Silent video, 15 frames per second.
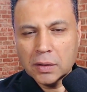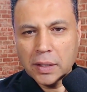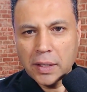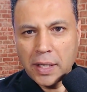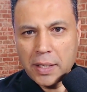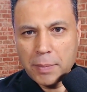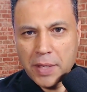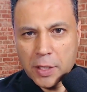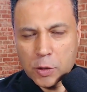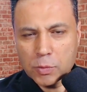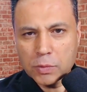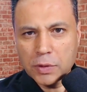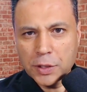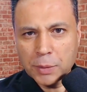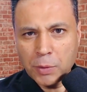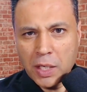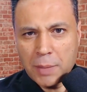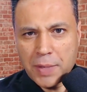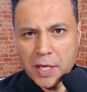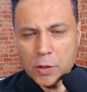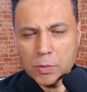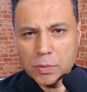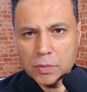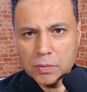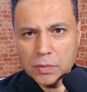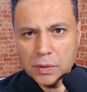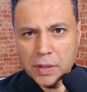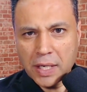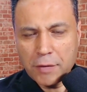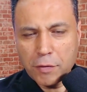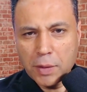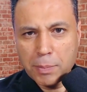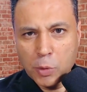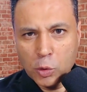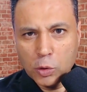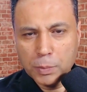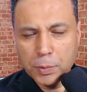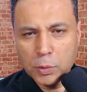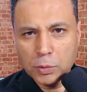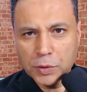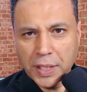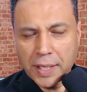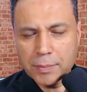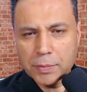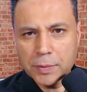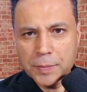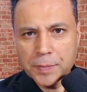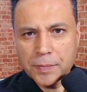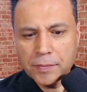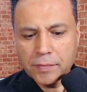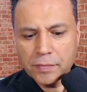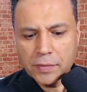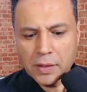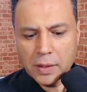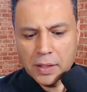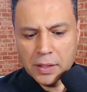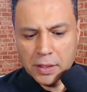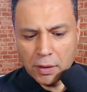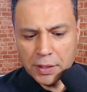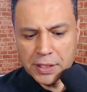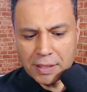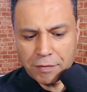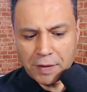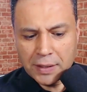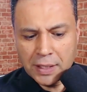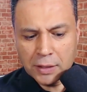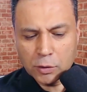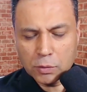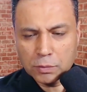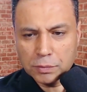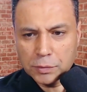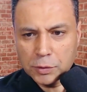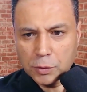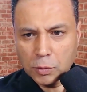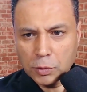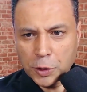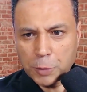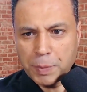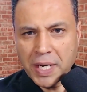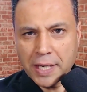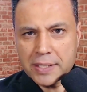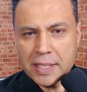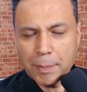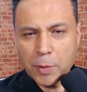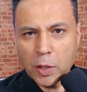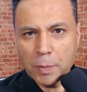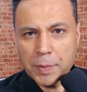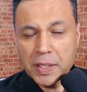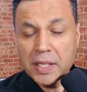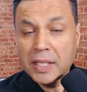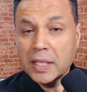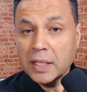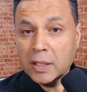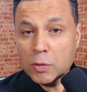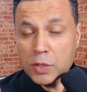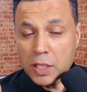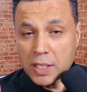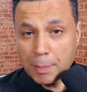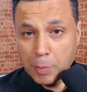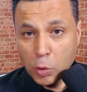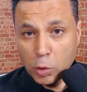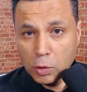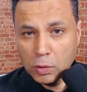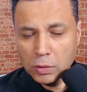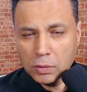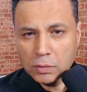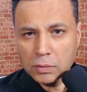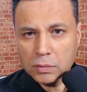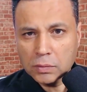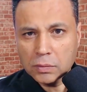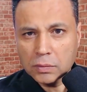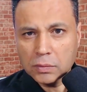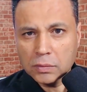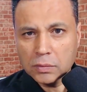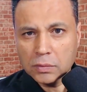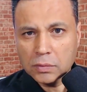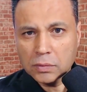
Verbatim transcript: He called himself a fool because he was a fool for a while. Then he's saying, out of his own experience, don't be a fool.